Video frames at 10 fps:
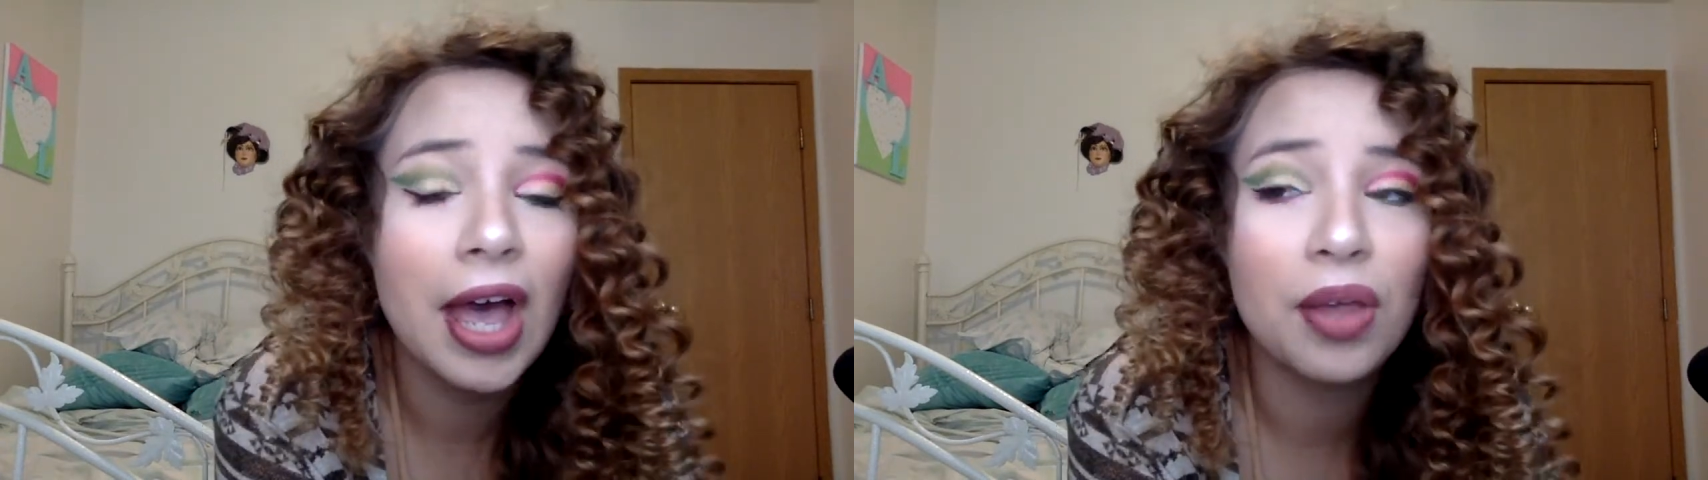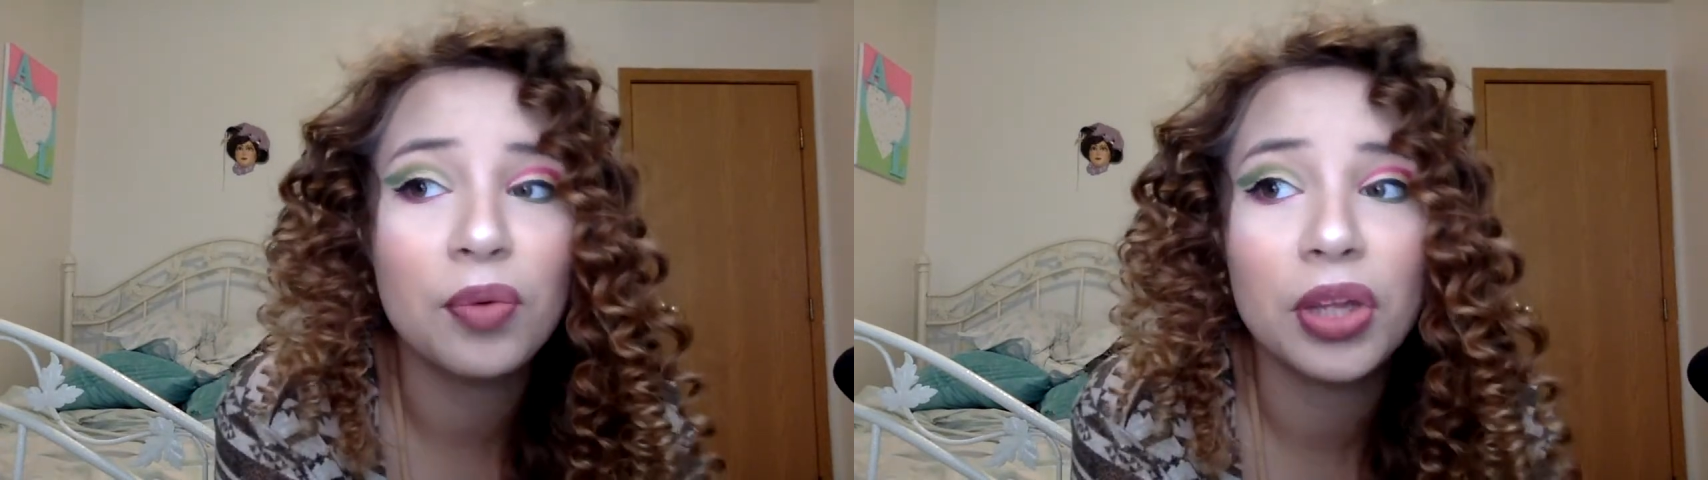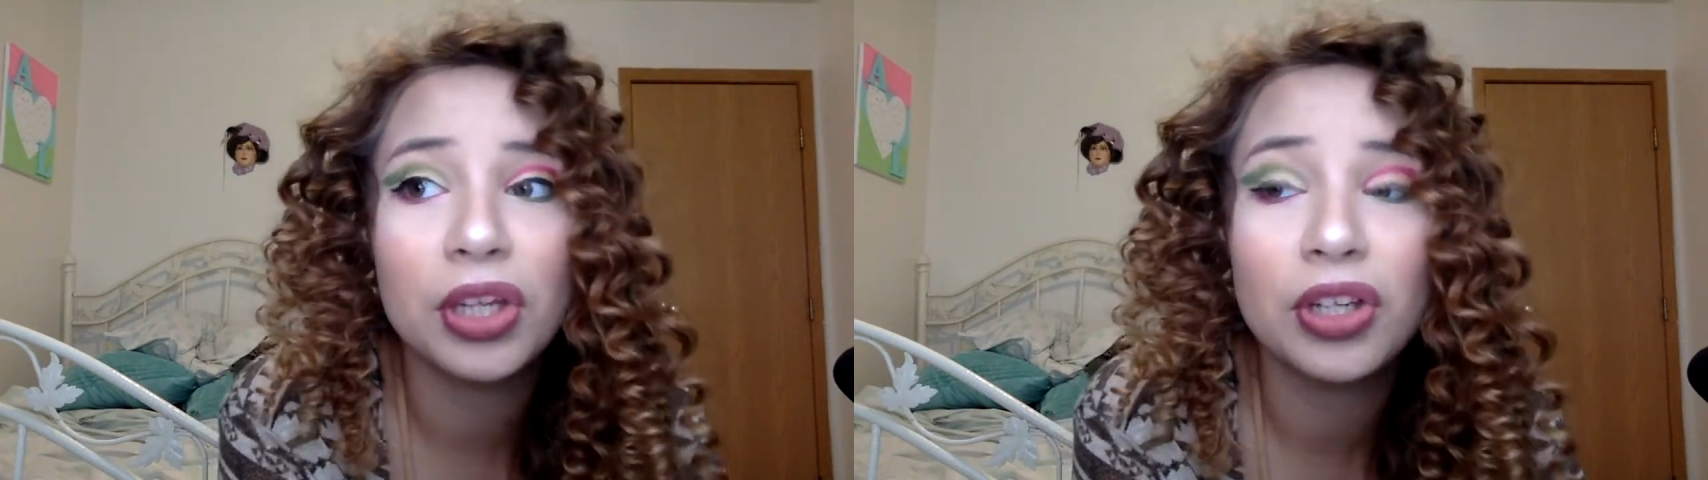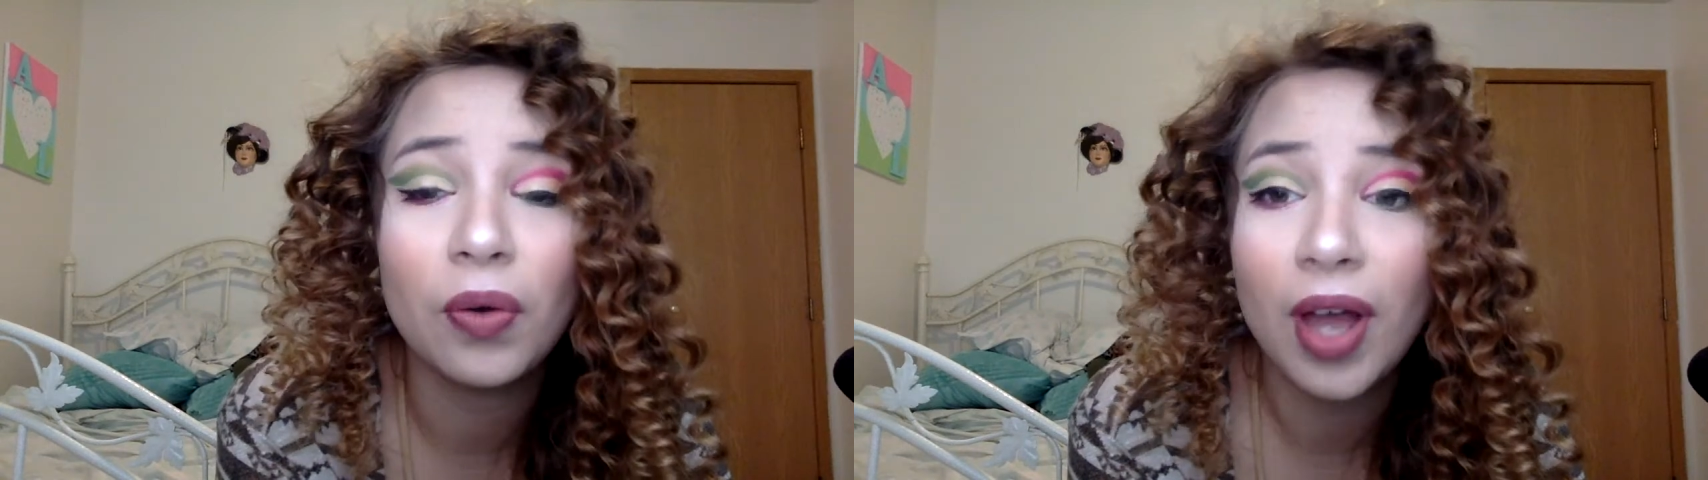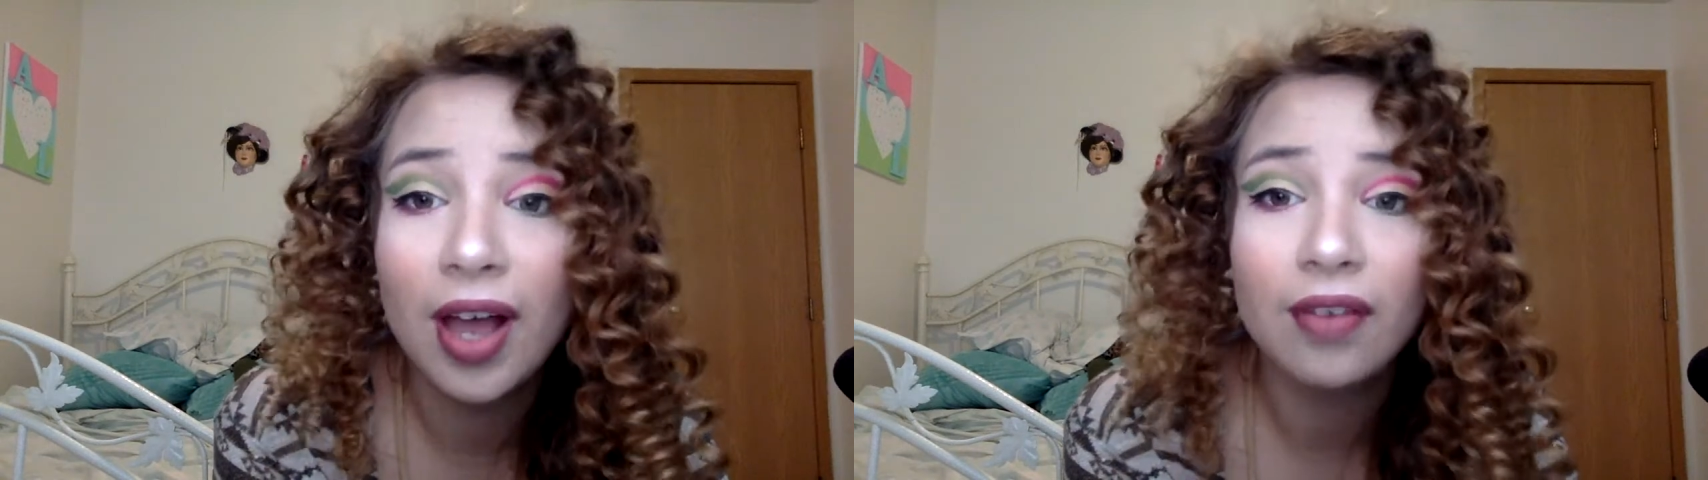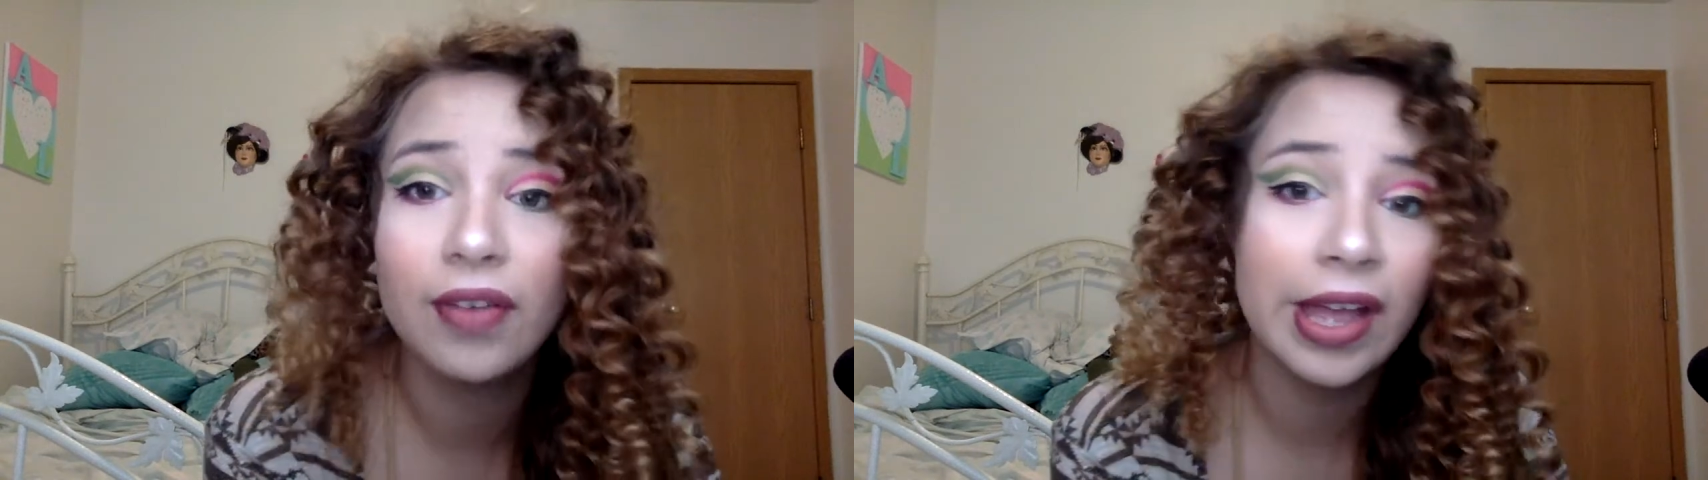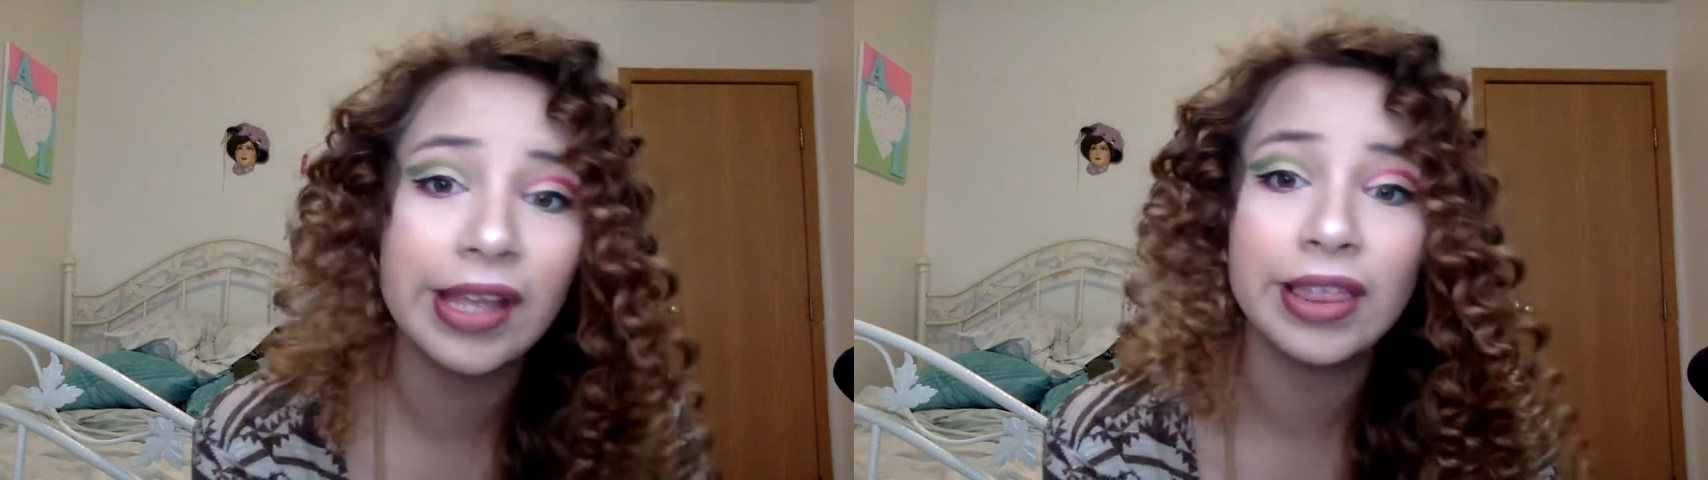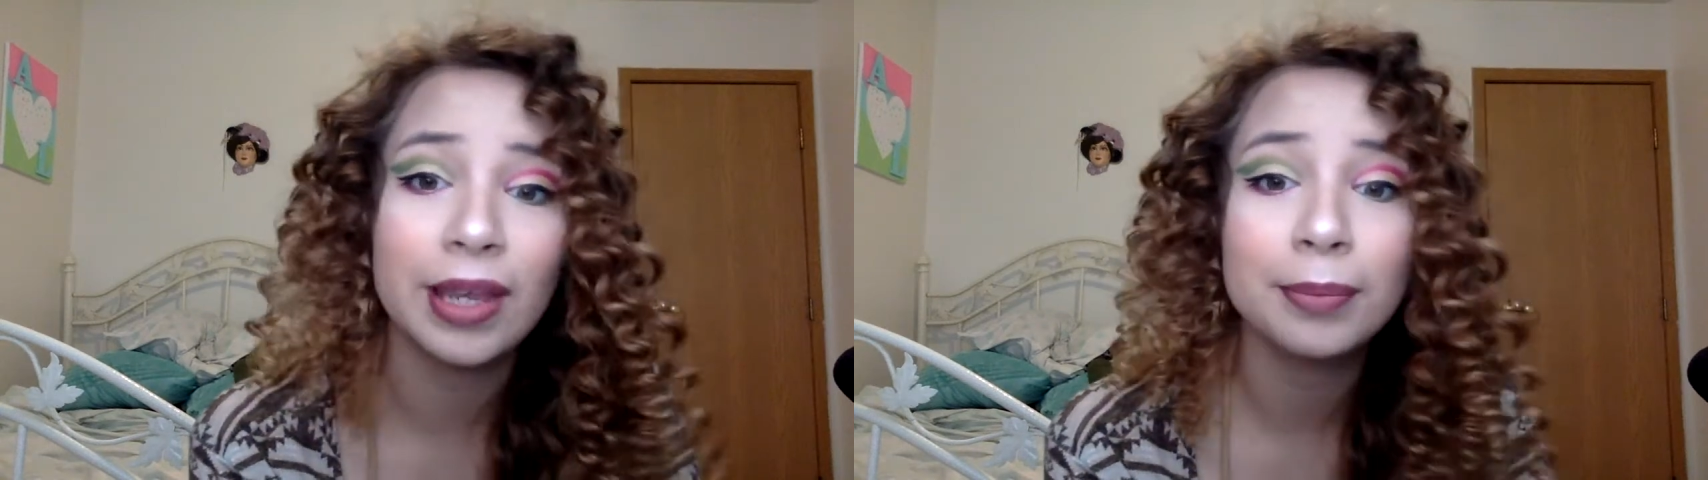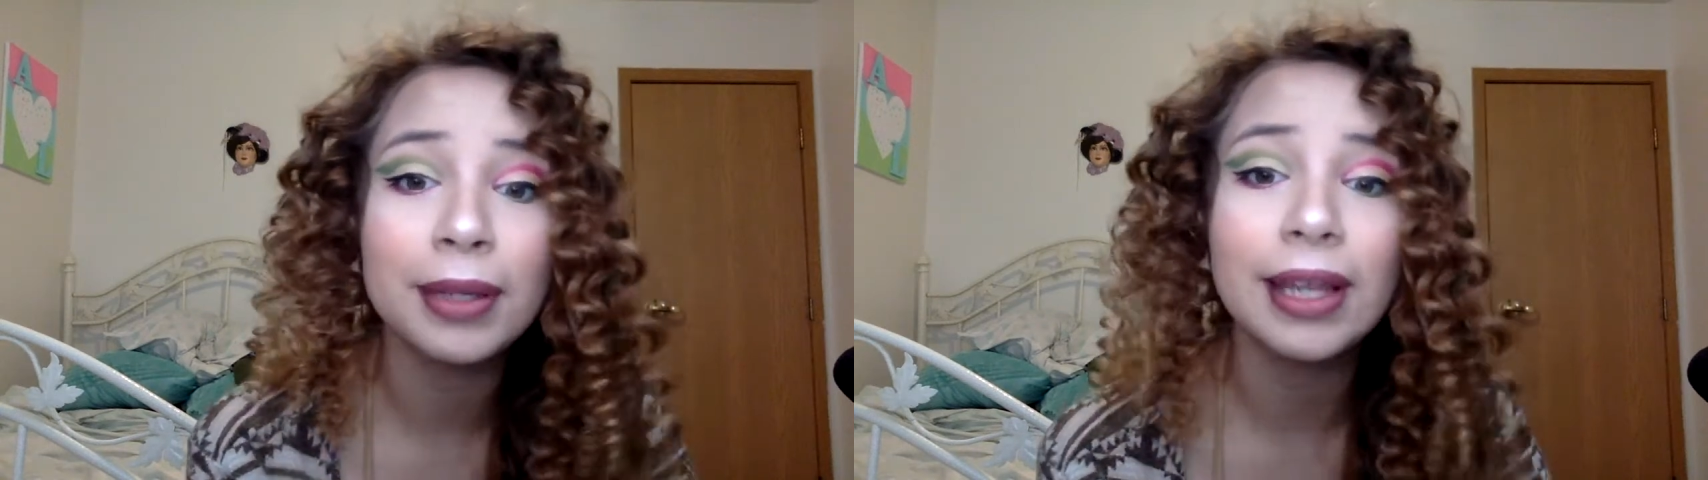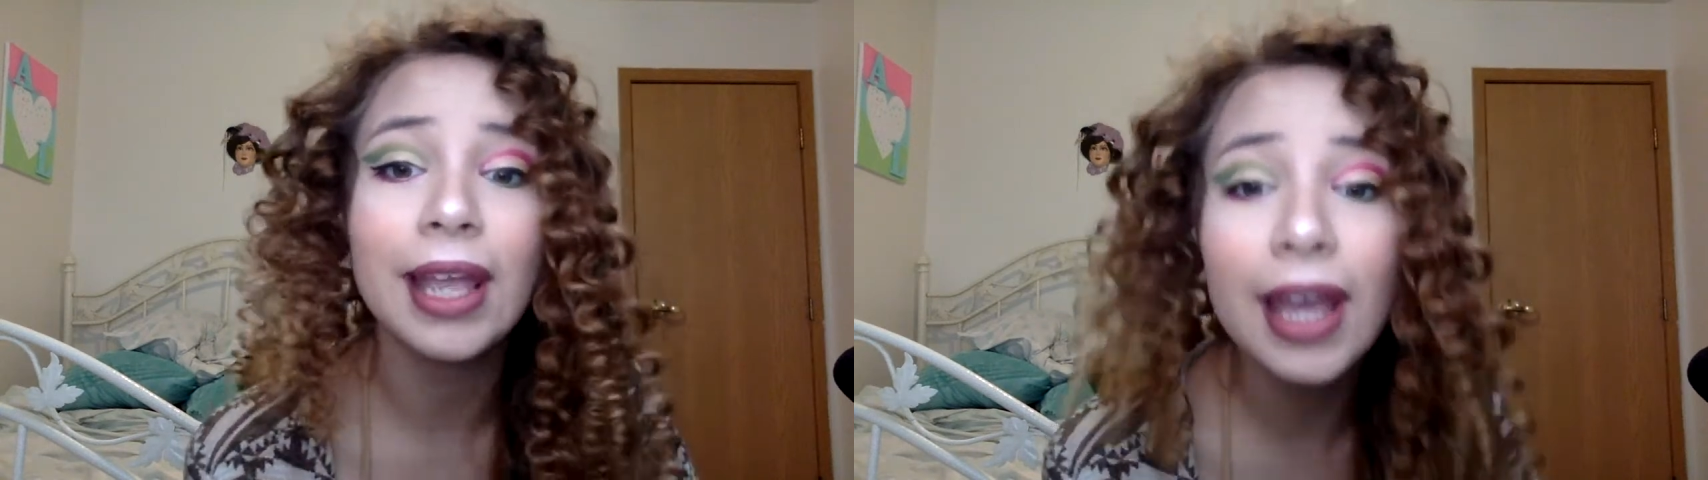I really don't have anything
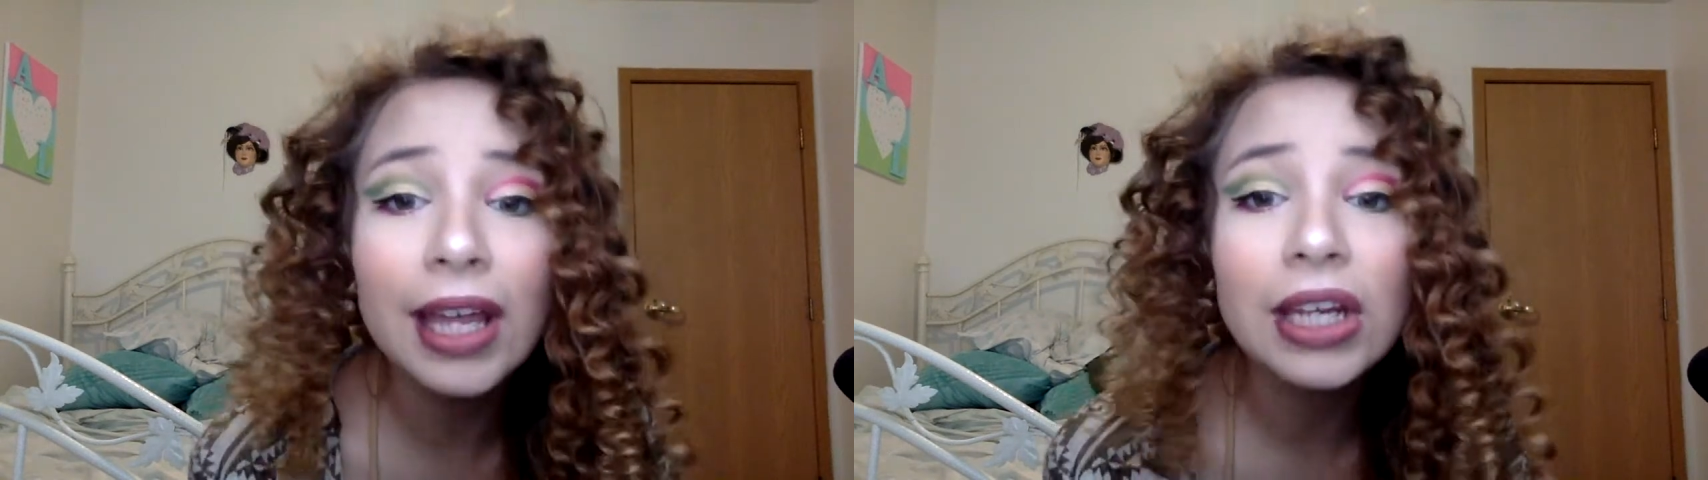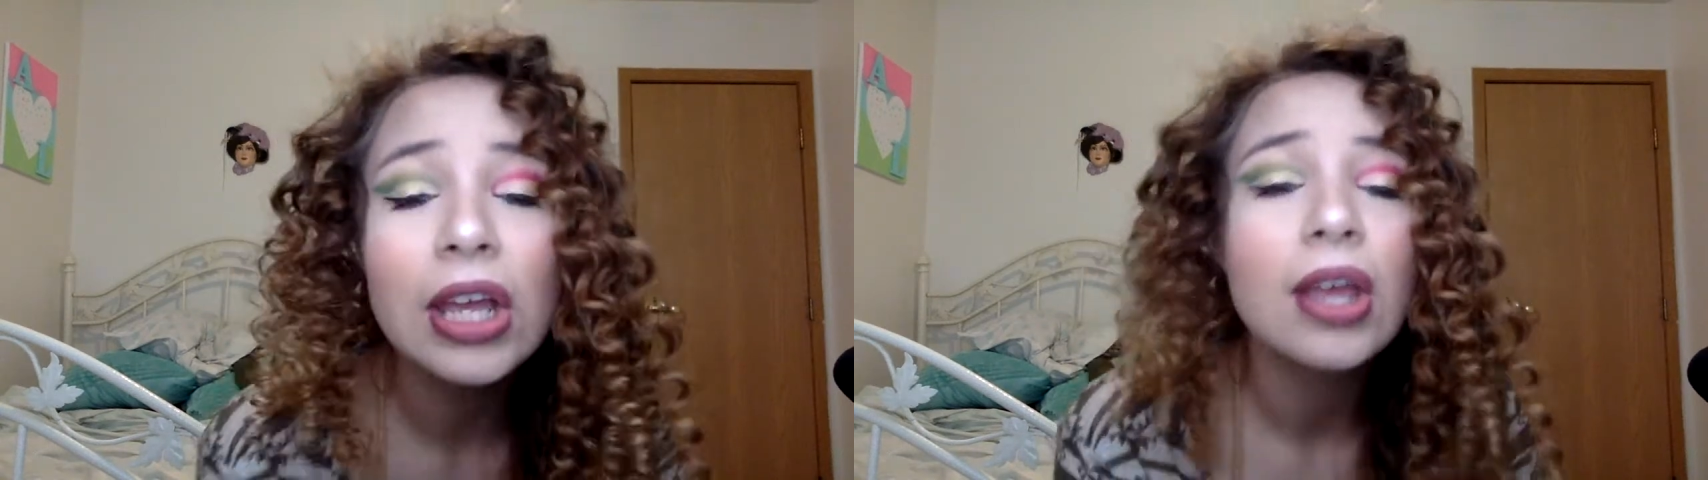planned.